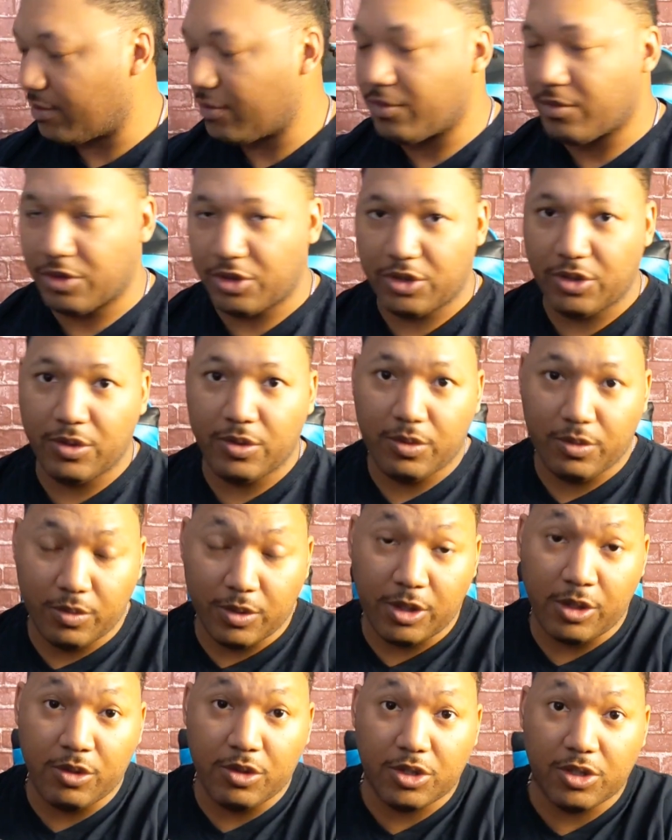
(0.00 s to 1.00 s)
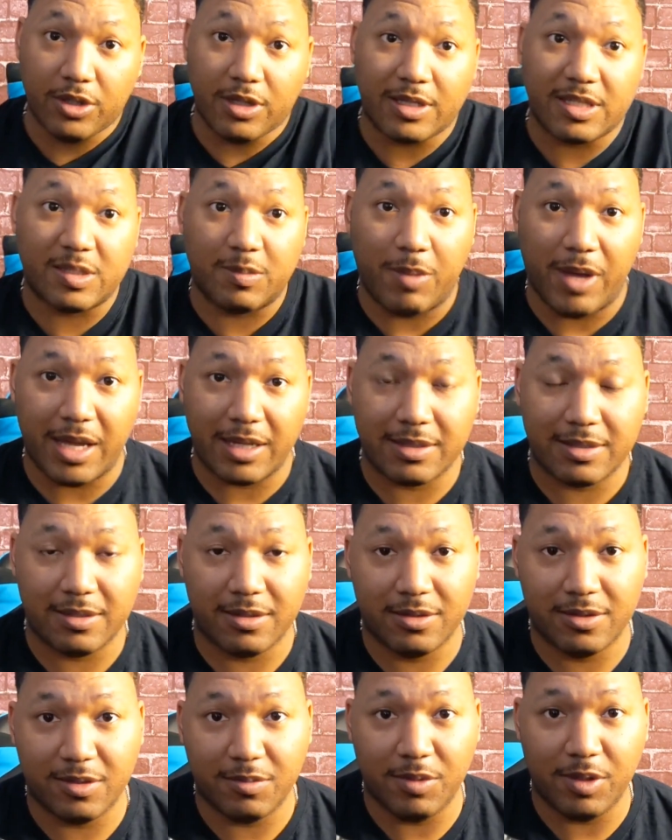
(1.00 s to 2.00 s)
what you should
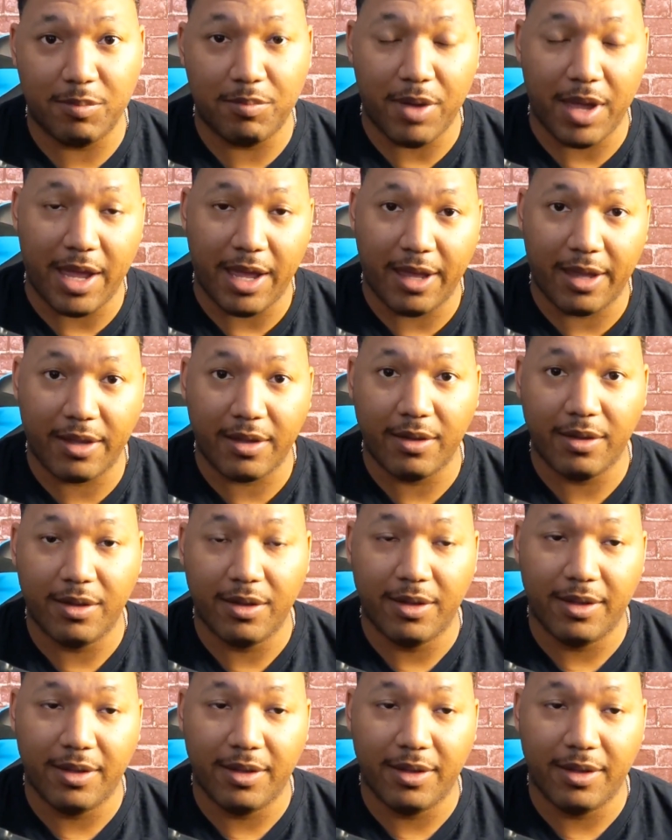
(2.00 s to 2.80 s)
expect to be paying